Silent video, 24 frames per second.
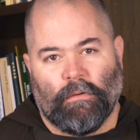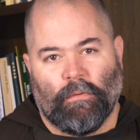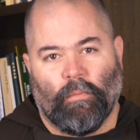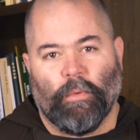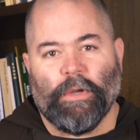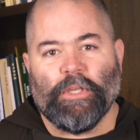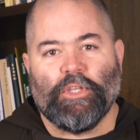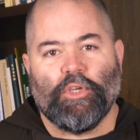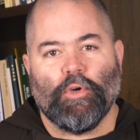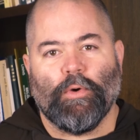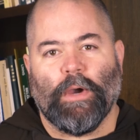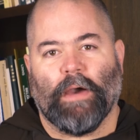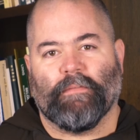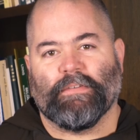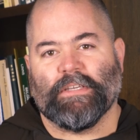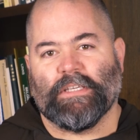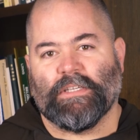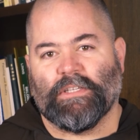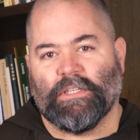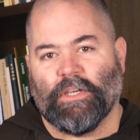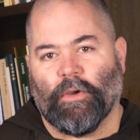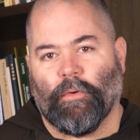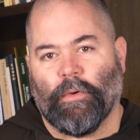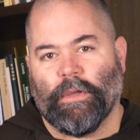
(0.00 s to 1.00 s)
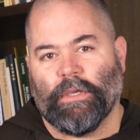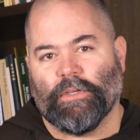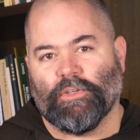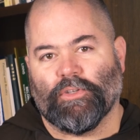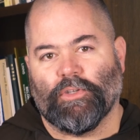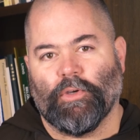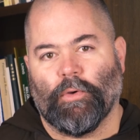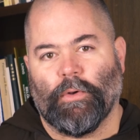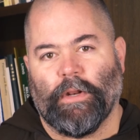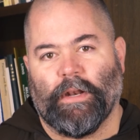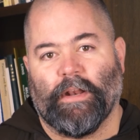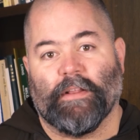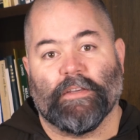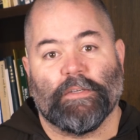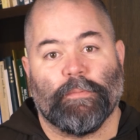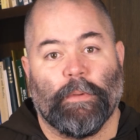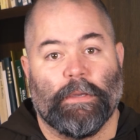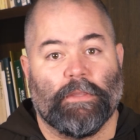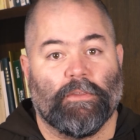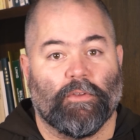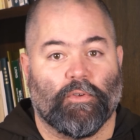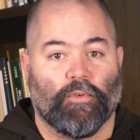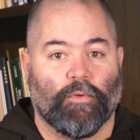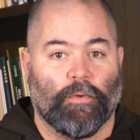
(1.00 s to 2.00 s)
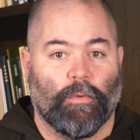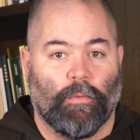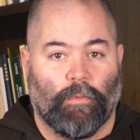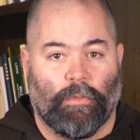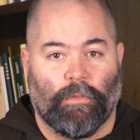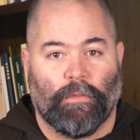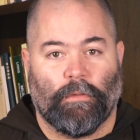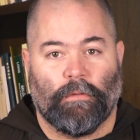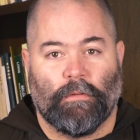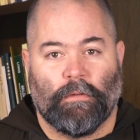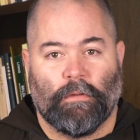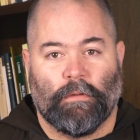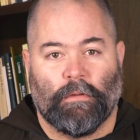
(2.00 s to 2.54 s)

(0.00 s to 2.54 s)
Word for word: we too have a serious duty to speak the truth